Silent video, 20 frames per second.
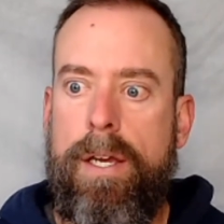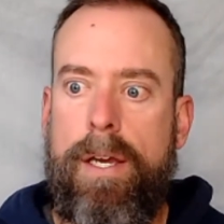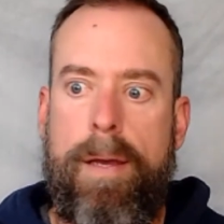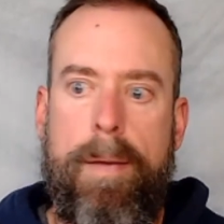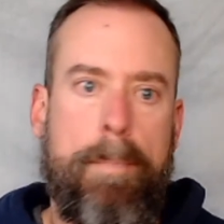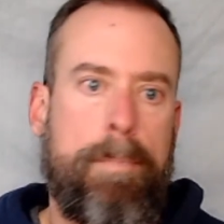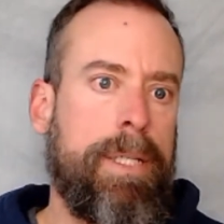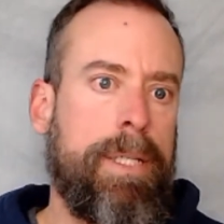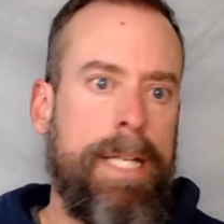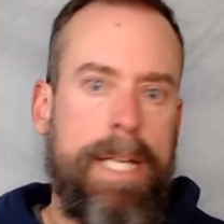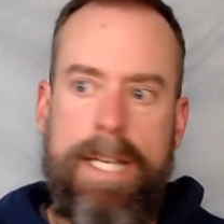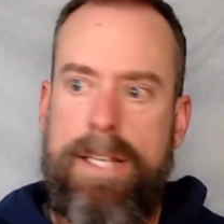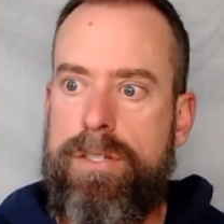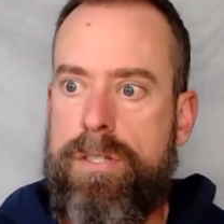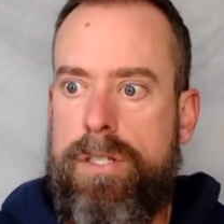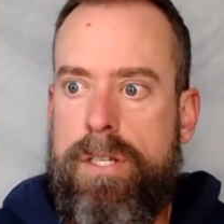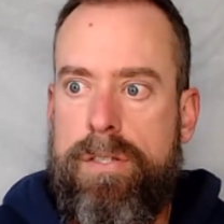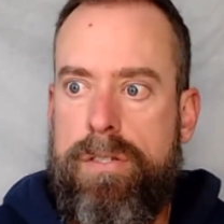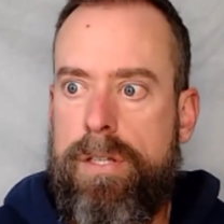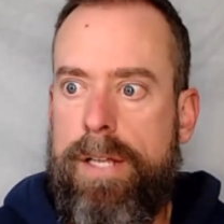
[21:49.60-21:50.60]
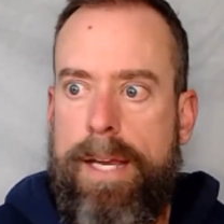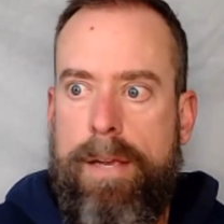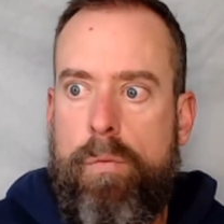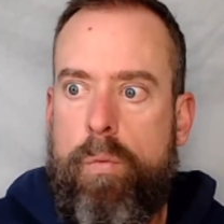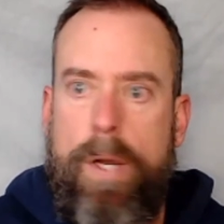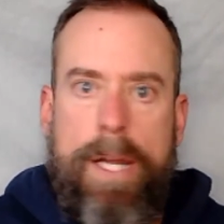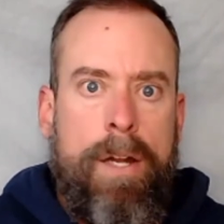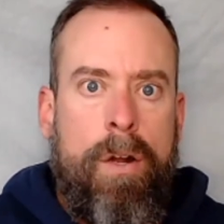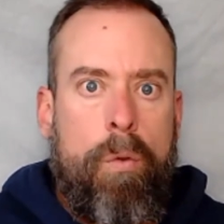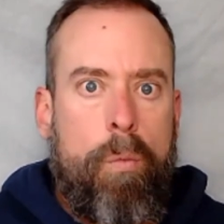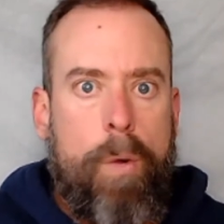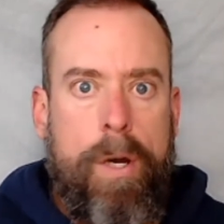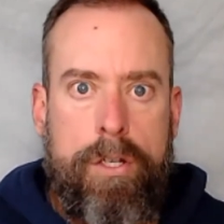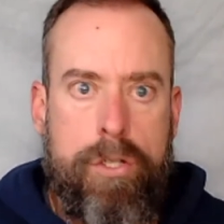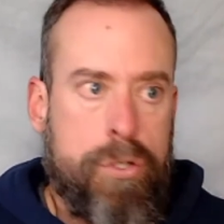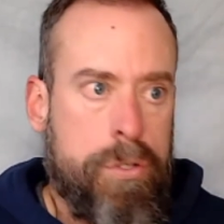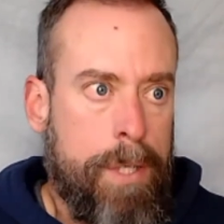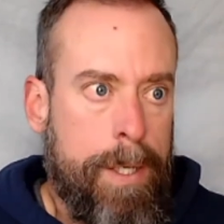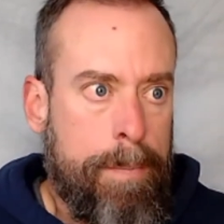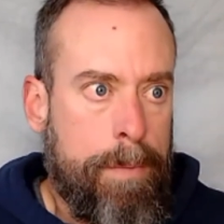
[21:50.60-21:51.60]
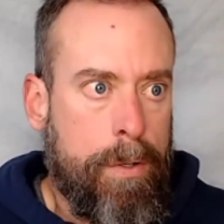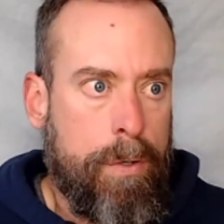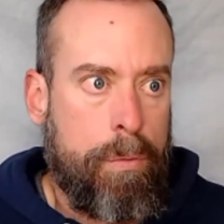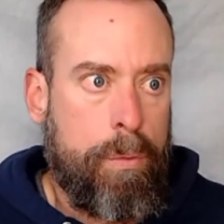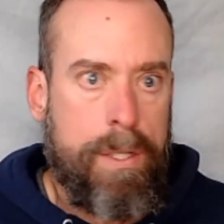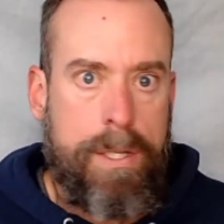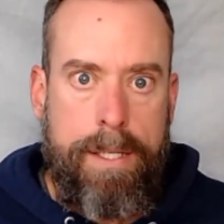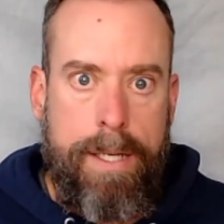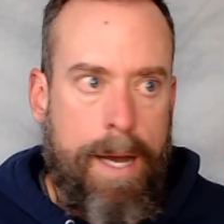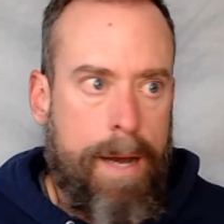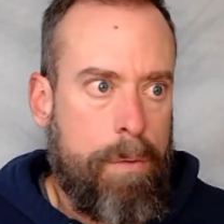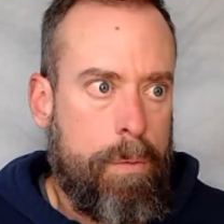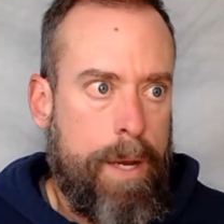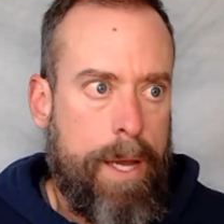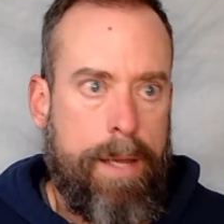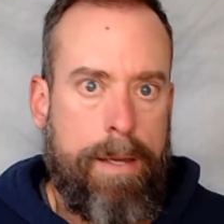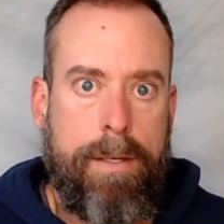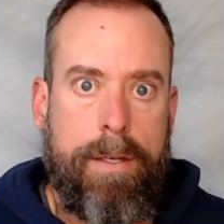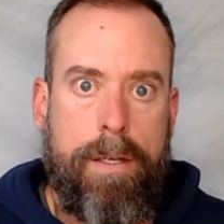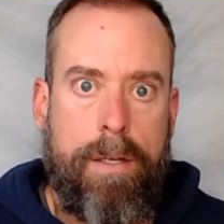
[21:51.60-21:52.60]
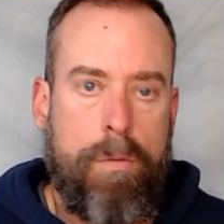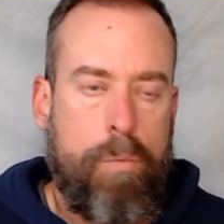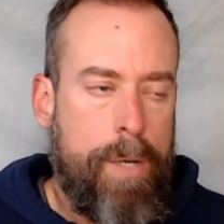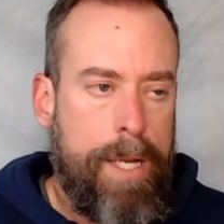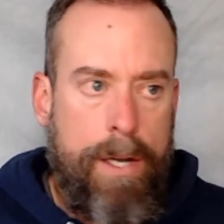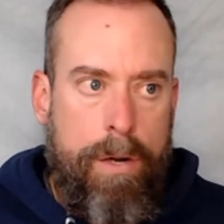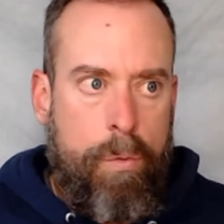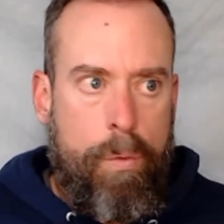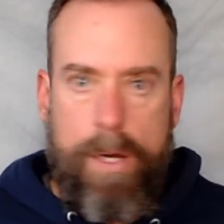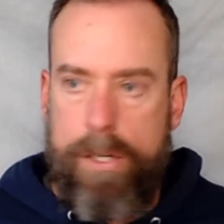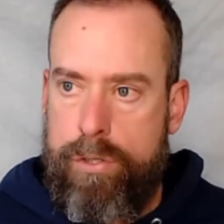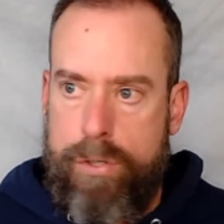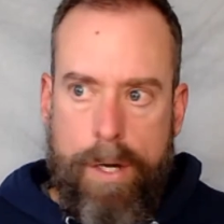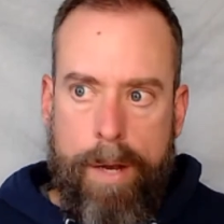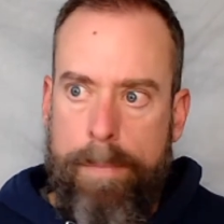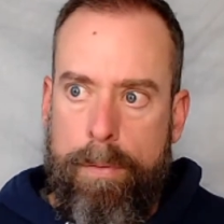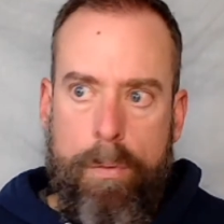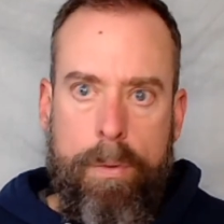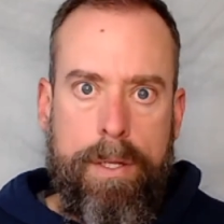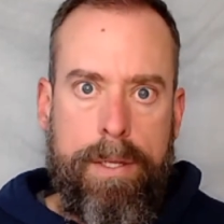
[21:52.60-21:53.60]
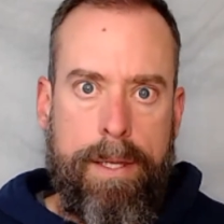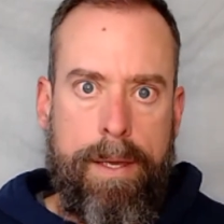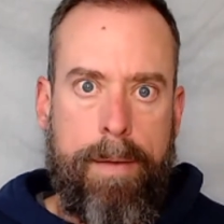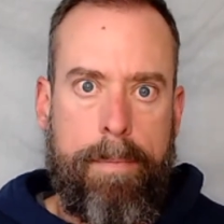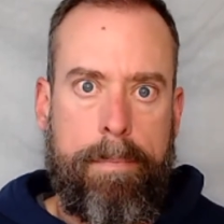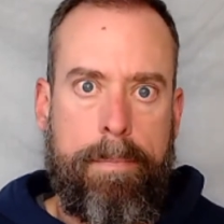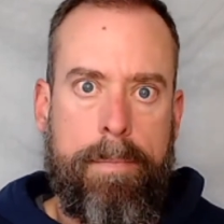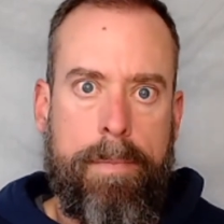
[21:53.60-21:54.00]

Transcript: Please, just like we don't want trouble with Yahweh. We don't want trouble with him.